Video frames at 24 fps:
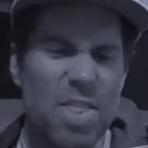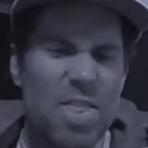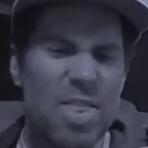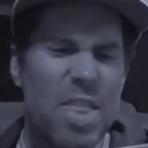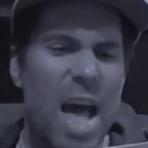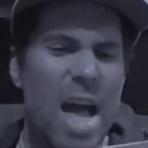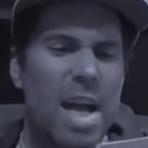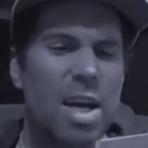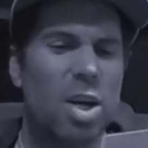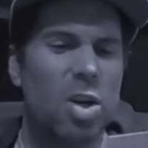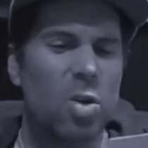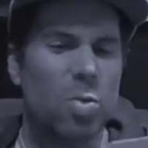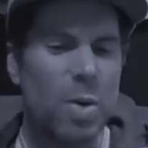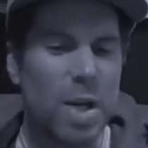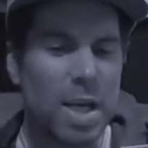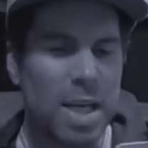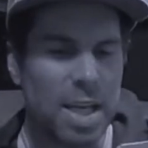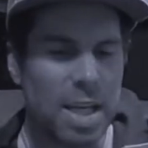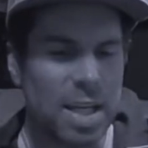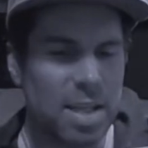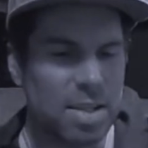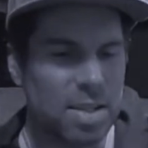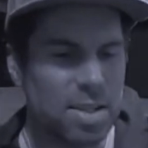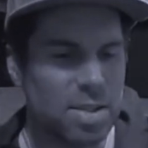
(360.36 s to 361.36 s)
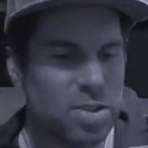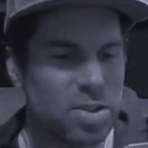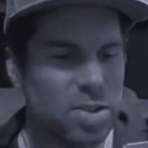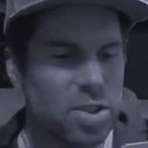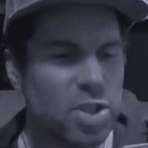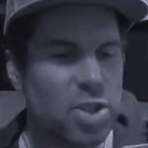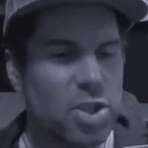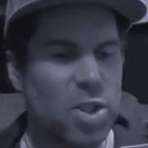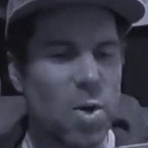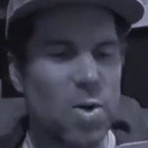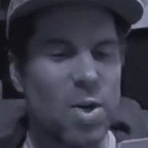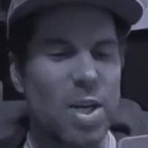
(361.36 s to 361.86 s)
That greeting
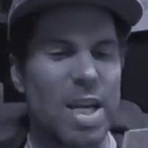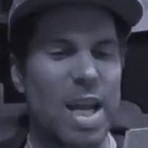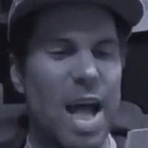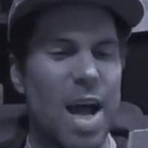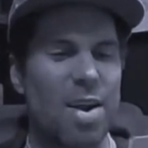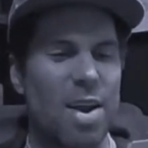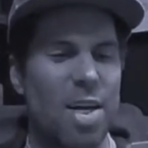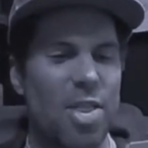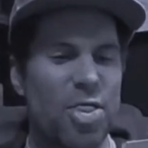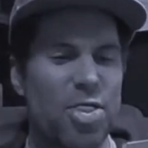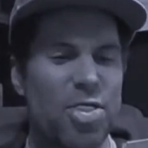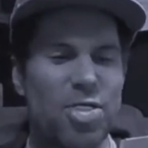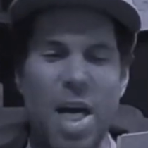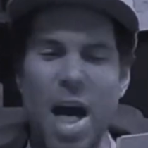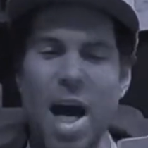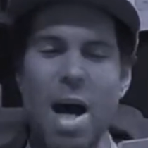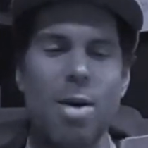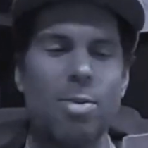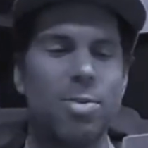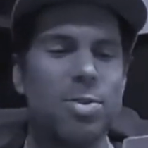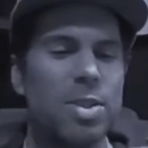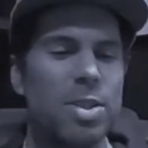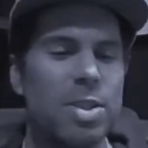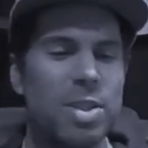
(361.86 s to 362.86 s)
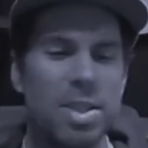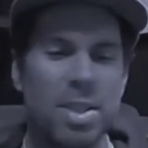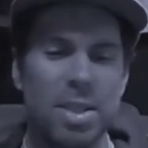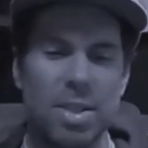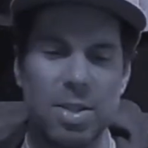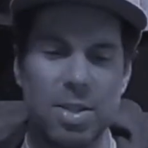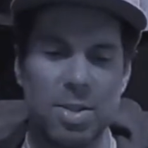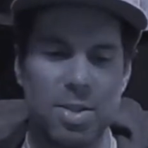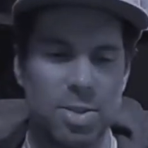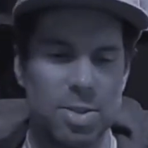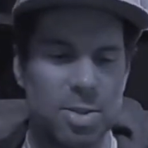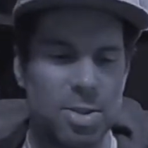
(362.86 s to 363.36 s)
started out 1,000
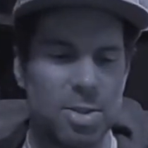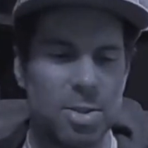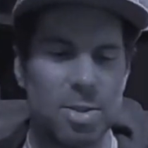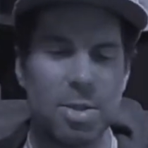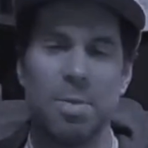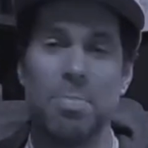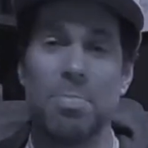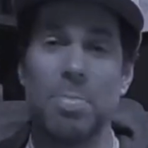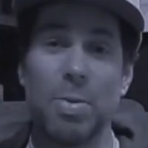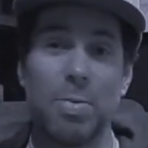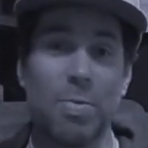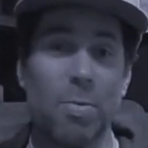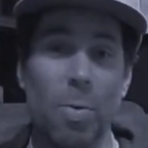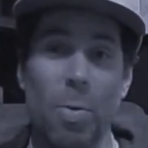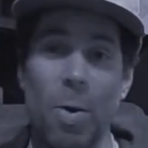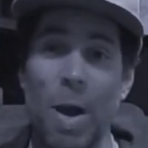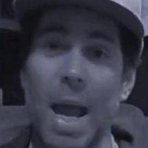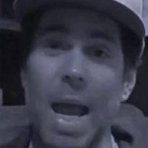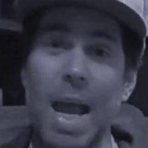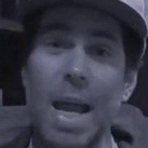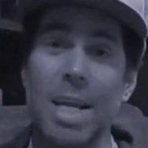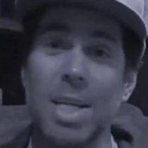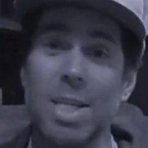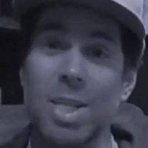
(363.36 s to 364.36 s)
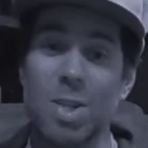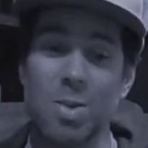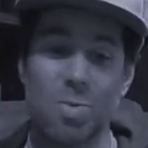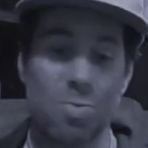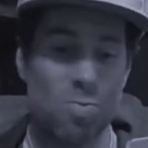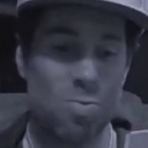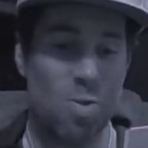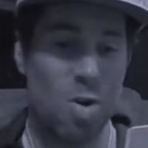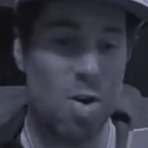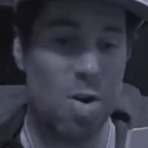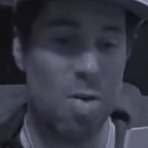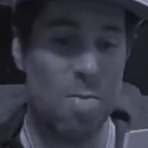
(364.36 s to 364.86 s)
years before ancient
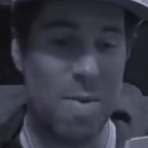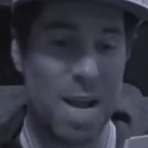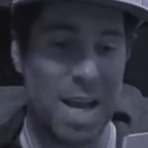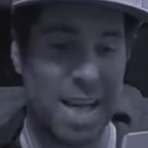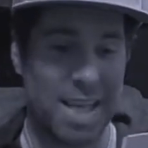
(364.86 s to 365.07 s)
Rome